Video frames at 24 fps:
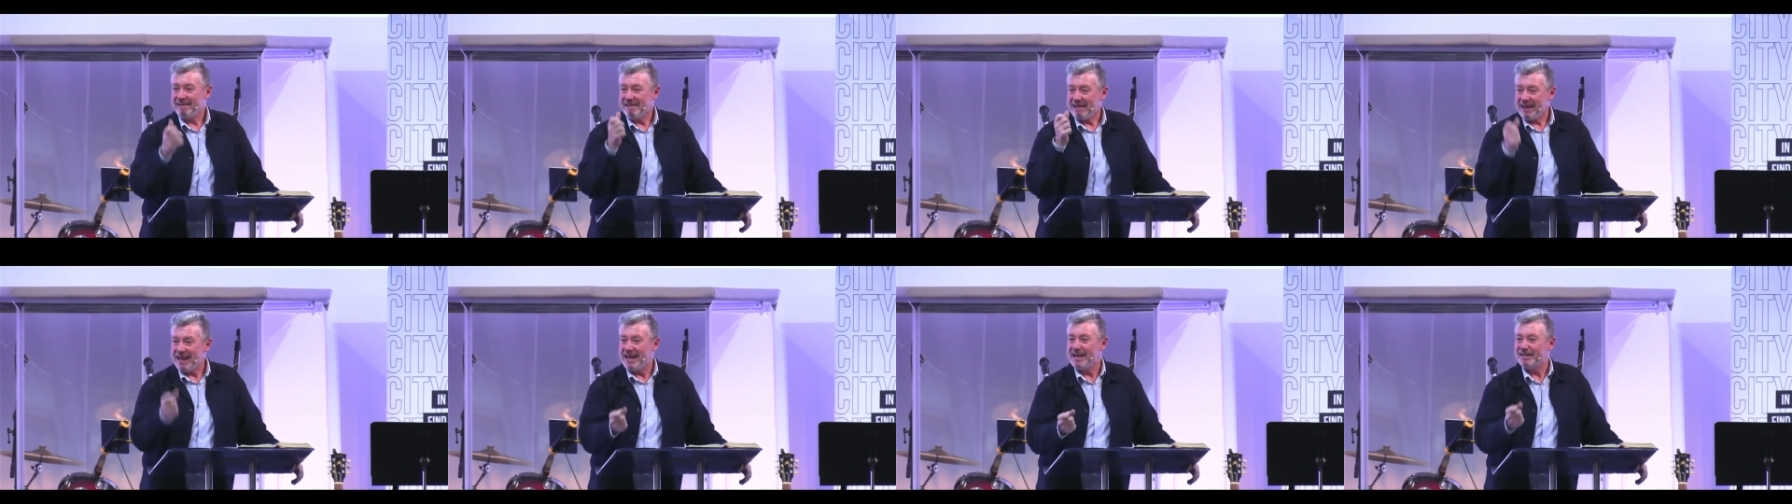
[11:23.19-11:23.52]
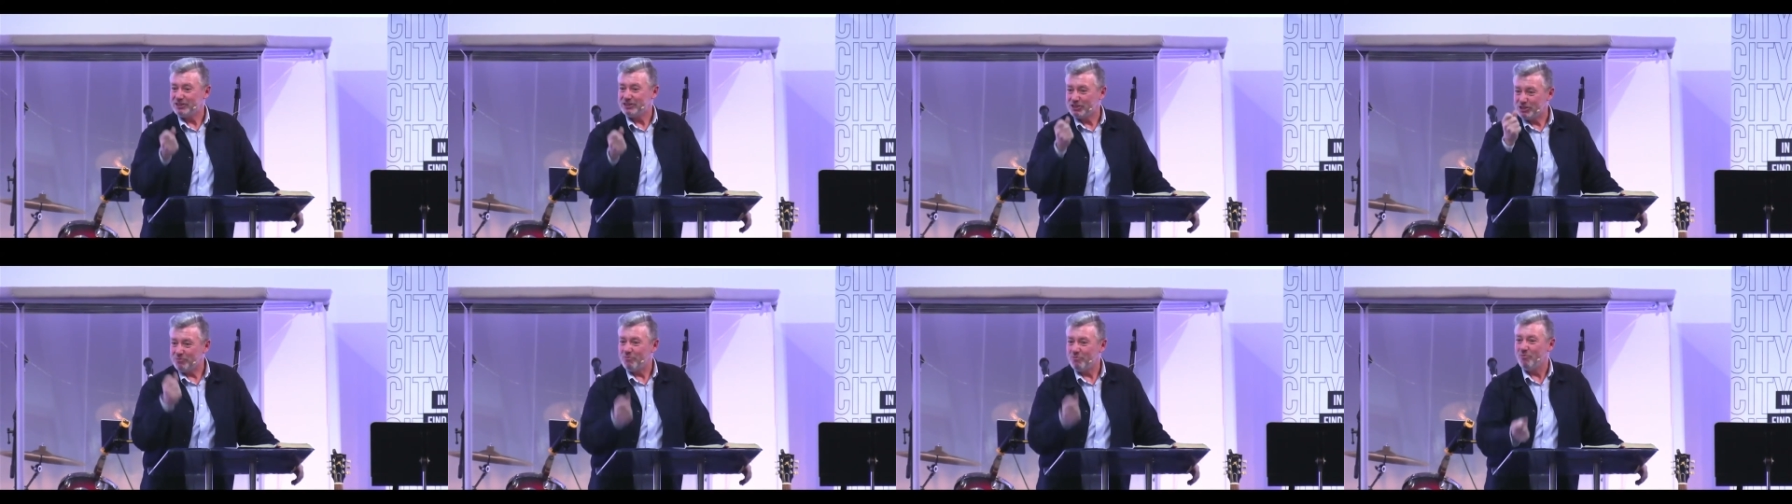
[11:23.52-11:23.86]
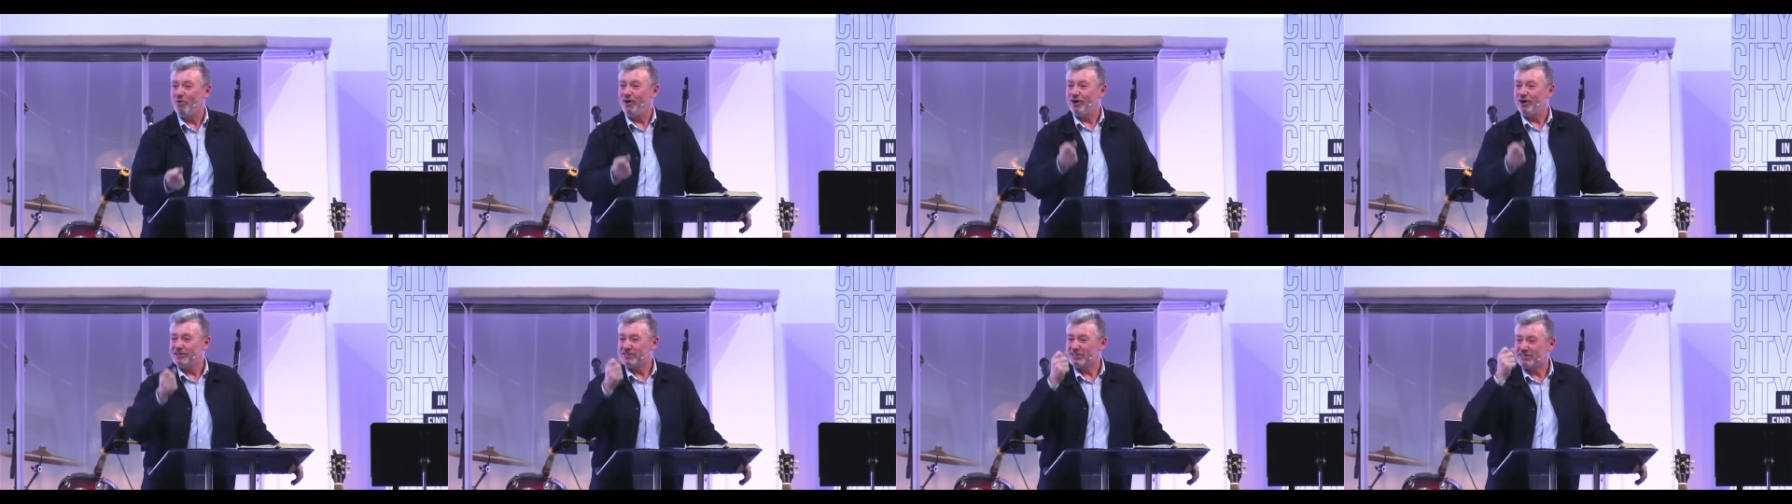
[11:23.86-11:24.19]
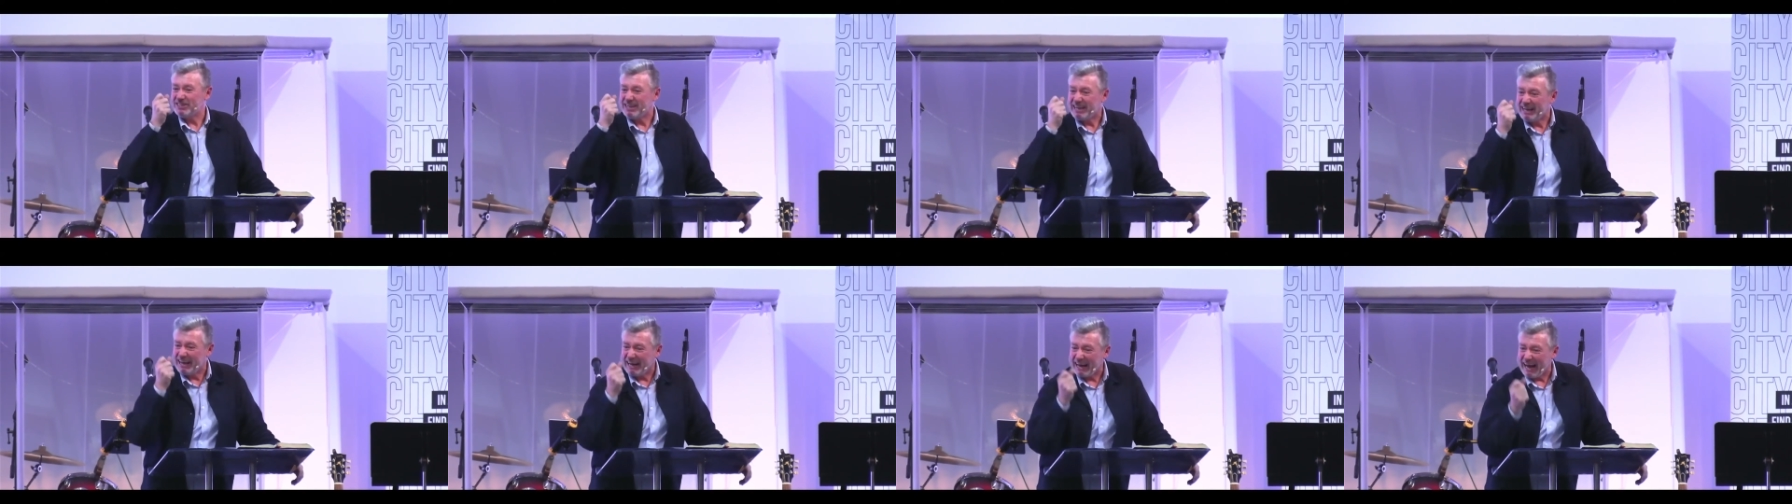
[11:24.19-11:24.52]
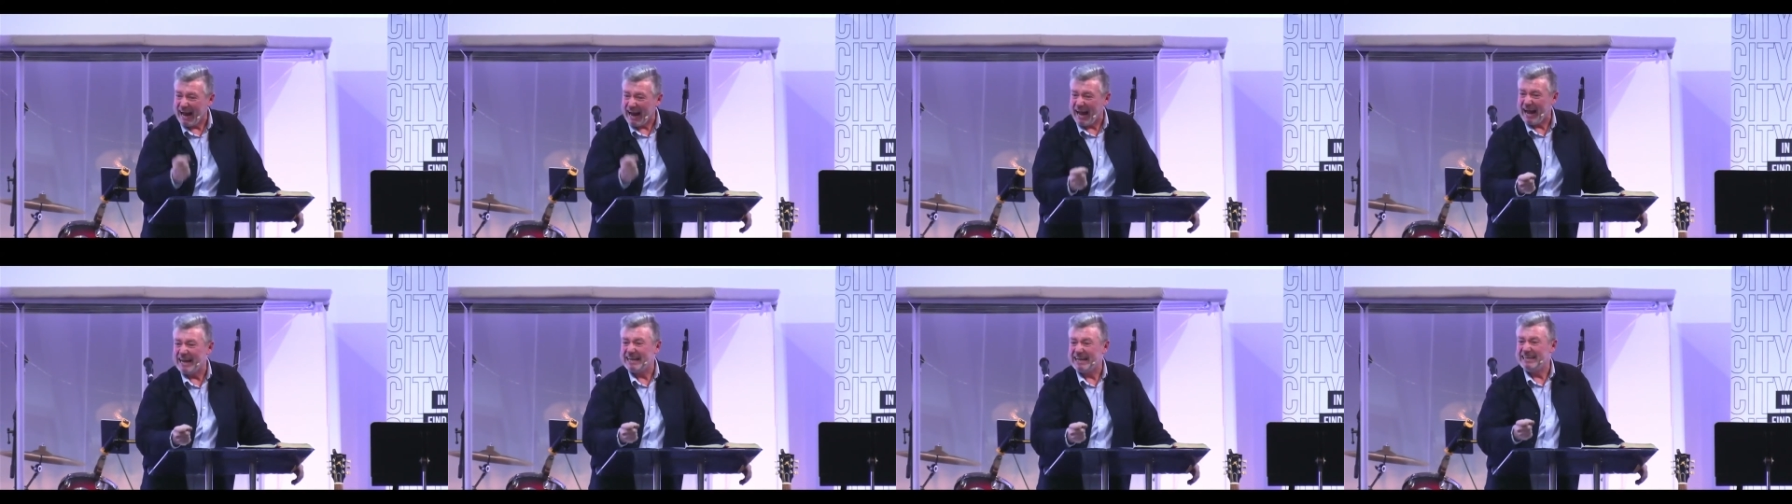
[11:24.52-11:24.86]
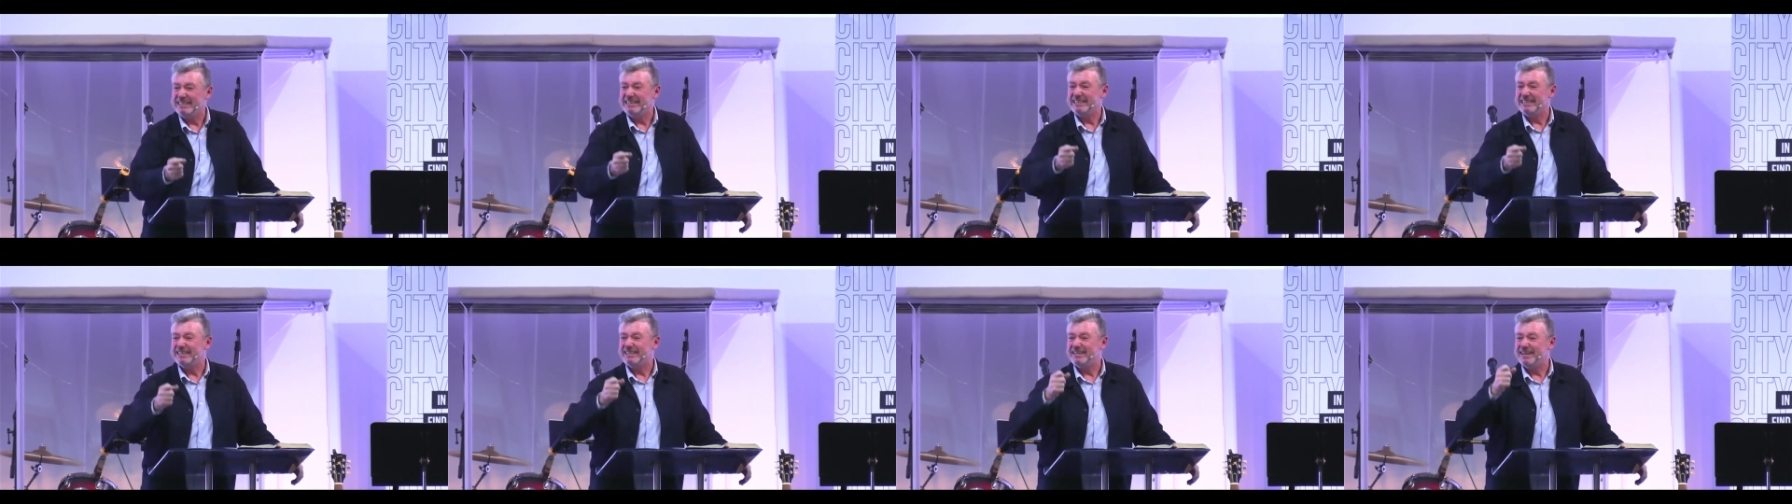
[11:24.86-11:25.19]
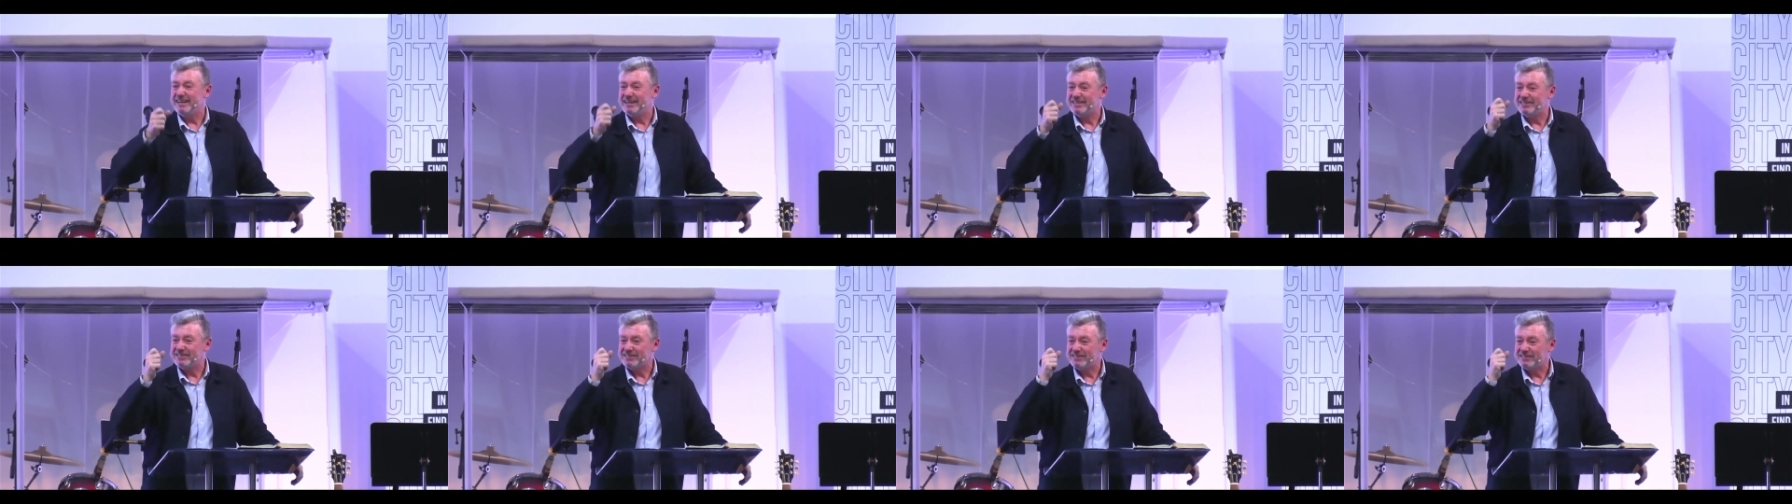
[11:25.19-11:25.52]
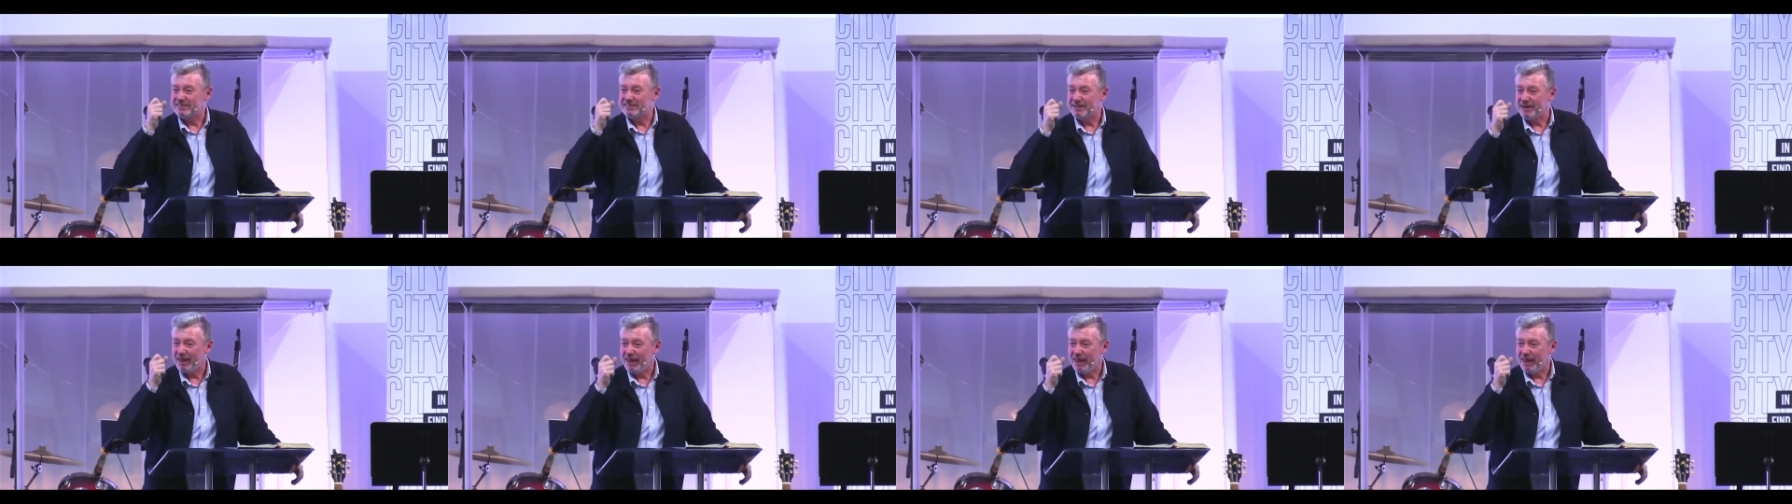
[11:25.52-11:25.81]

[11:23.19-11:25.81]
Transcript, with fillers: It was kindness